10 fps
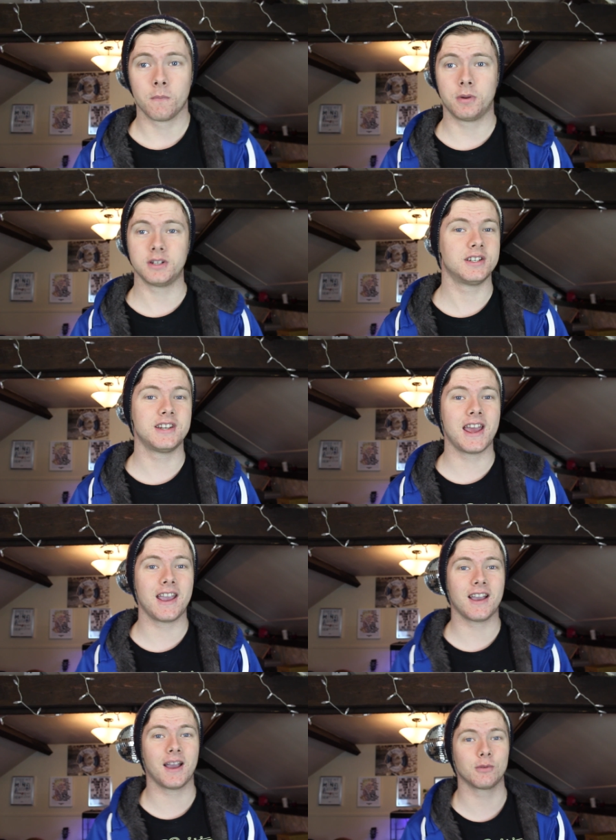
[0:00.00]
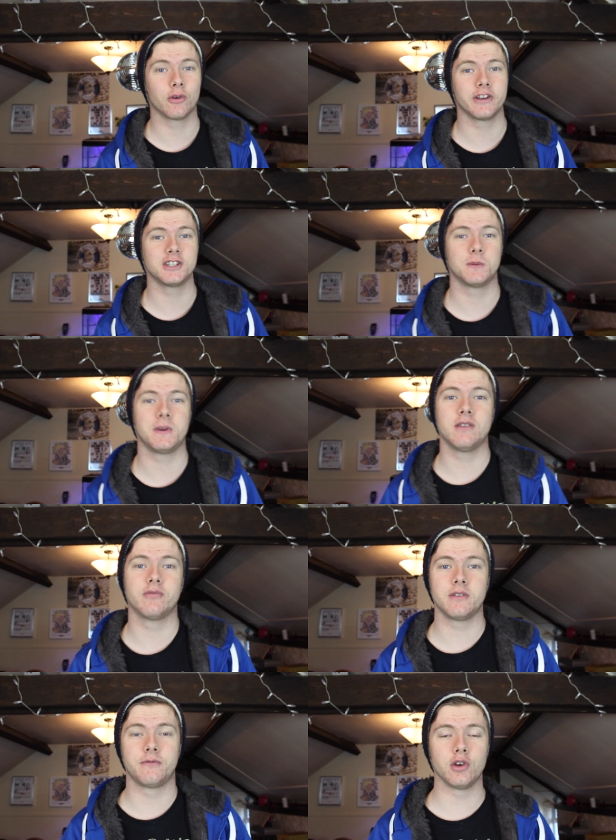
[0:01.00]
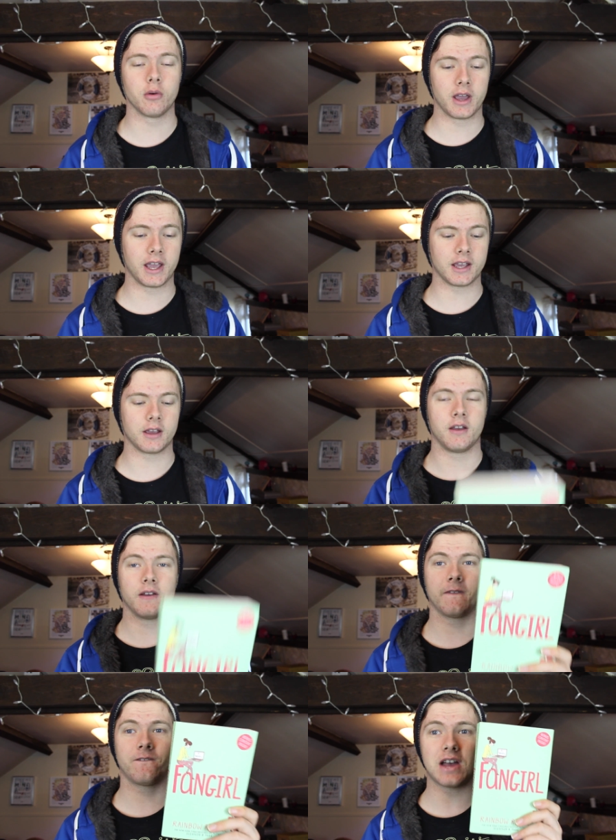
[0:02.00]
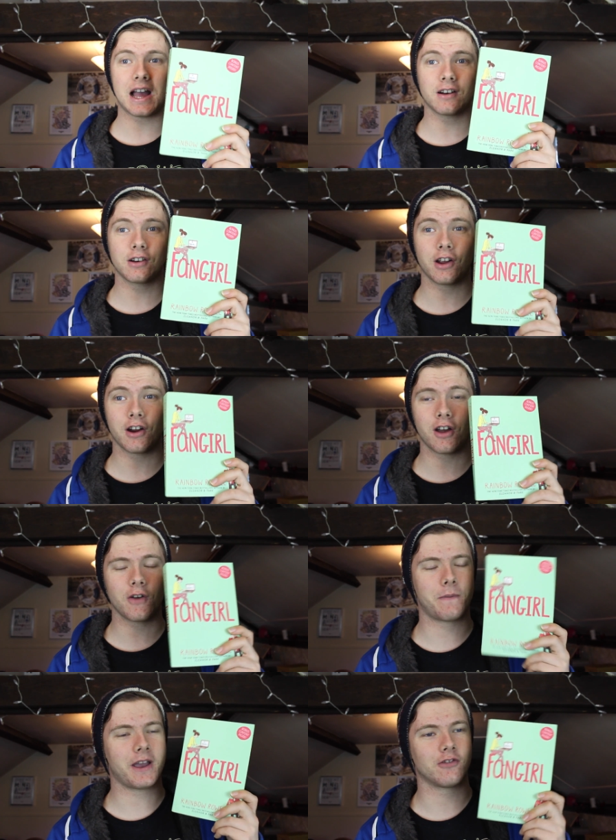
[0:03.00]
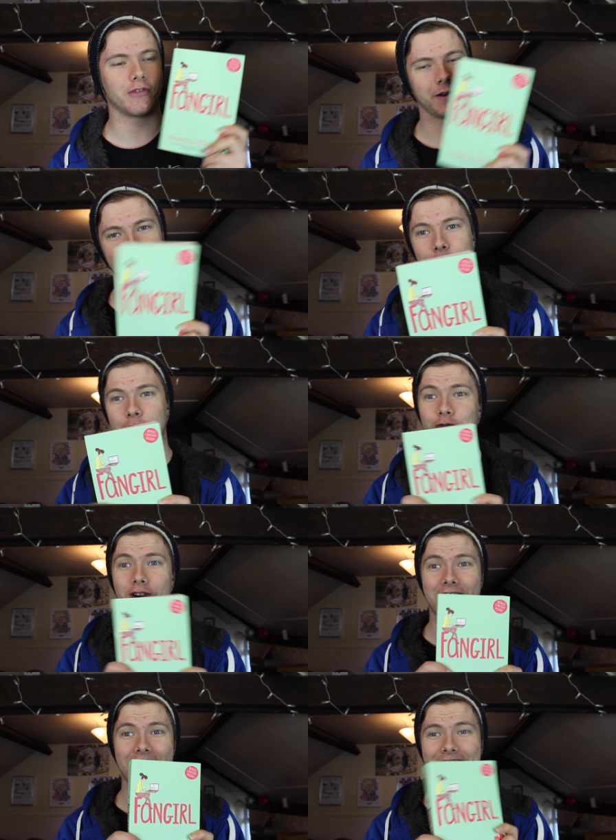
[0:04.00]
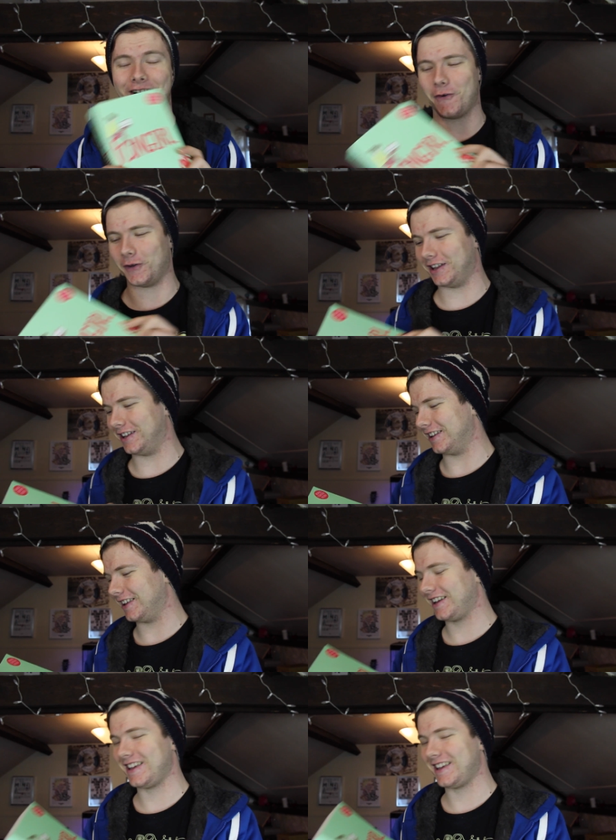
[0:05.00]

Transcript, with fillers: But today I'm going to be reviewing Fangirl by Rainbow Rowell.